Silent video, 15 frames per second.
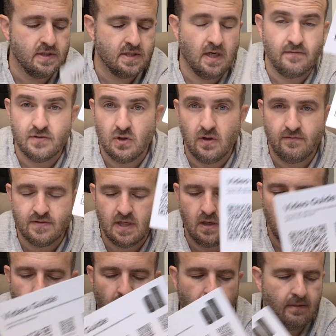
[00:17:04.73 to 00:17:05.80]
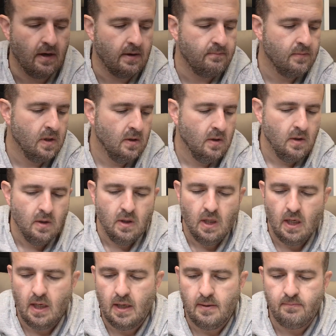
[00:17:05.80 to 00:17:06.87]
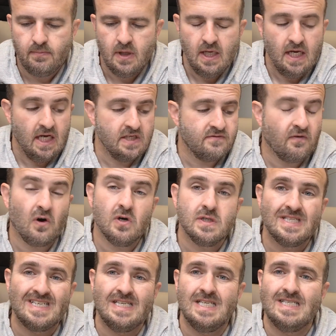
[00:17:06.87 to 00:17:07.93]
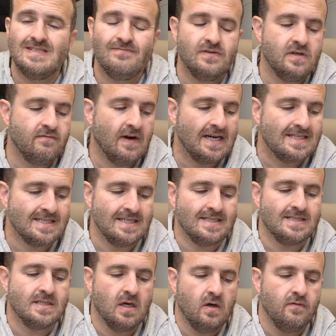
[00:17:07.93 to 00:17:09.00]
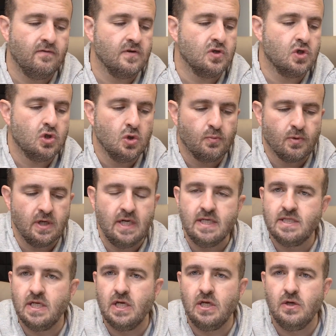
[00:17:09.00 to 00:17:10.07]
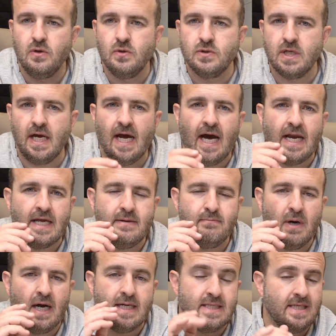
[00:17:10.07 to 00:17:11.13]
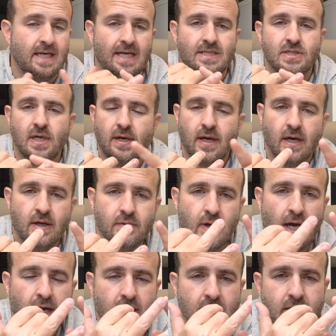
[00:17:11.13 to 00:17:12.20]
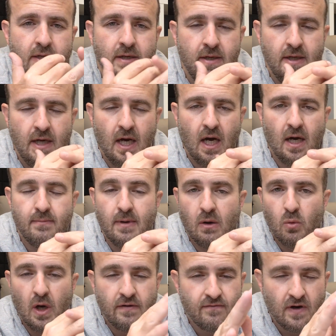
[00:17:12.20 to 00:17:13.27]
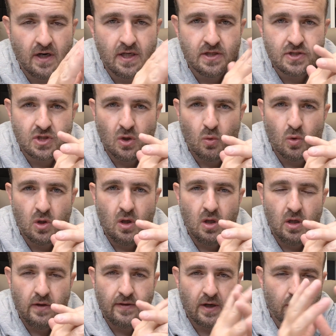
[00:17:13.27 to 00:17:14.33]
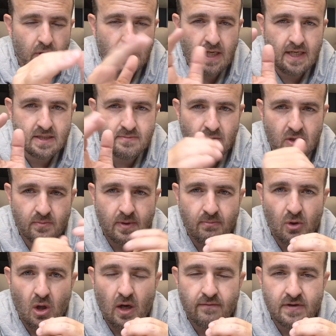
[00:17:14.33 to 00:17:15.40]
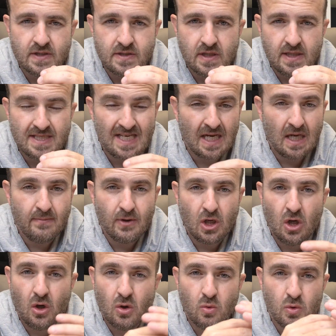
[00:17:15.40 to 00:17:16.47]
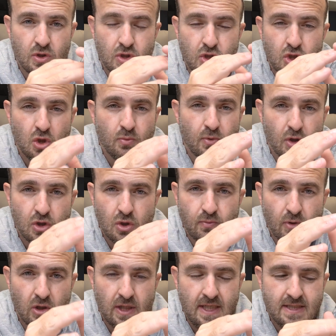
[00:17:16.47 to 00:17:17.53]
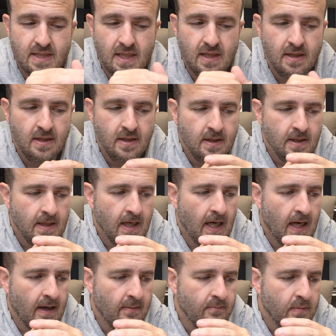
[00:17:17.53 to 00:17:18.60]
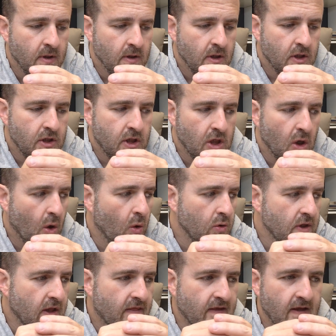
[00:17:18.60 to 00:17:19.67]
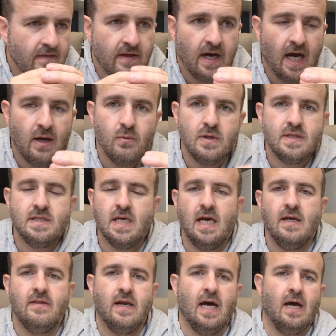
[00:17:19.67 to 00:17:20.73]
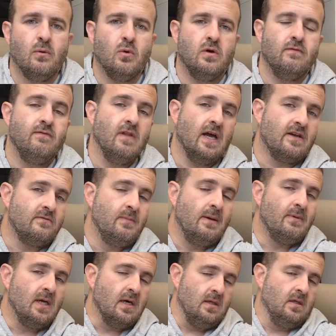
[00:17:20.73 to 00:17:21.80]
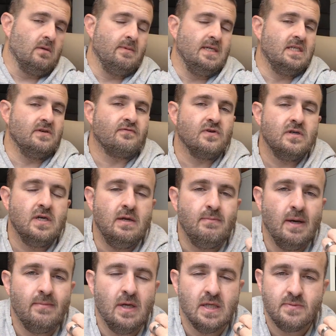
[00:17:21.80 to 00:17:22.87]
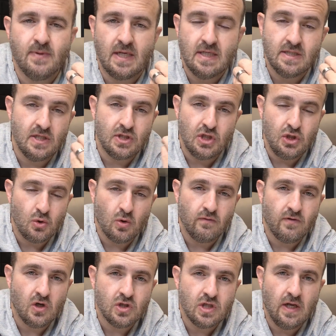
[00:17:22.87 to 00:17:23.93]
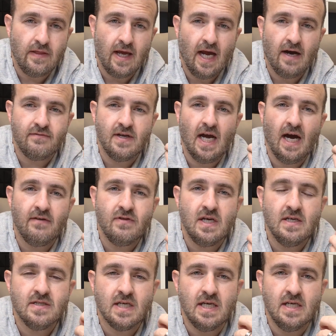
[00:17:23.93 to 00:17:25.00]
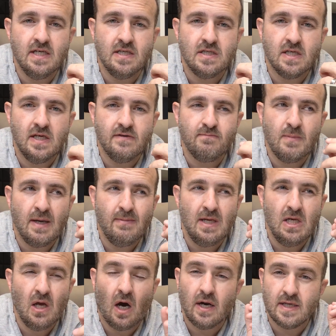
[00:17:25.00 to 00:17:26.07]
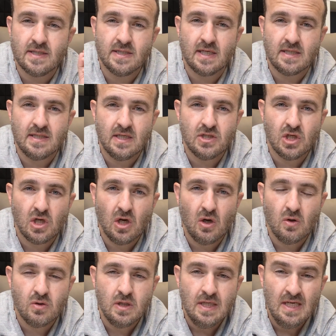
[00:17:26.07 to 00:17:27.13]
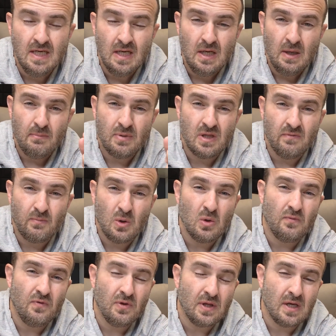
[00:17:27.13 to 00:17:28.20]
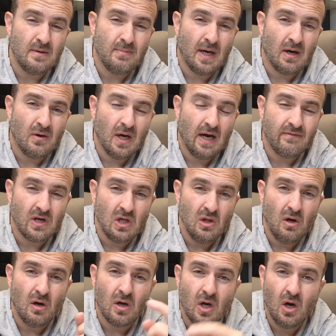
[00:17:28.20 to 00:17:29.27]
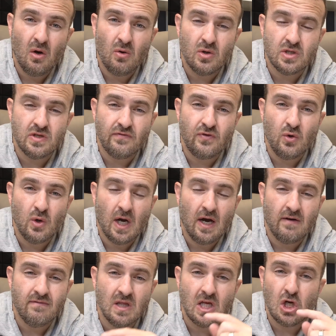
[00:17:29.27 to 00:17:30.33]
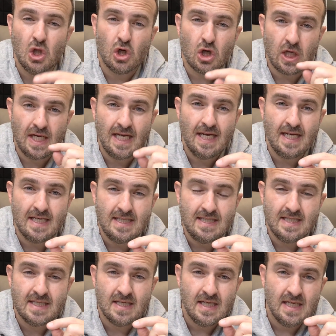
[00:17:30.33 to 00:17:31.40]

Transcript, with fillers: stuff, so they've sent all that there. Um, as far as the de device itself, super easy to use. I added my teenage son on it, added uh, my wife on it, so we're all on there. We're gonna add some other people, obviously. Setting up a code was super duper easy. Um, The only thing that I would say that I would have liked maybe a little bit different, and maybe it's because it's a newer version and they have to have these, is it maybe not a six-digit code. But the beautiful thing about having a long code is if you have littler kids,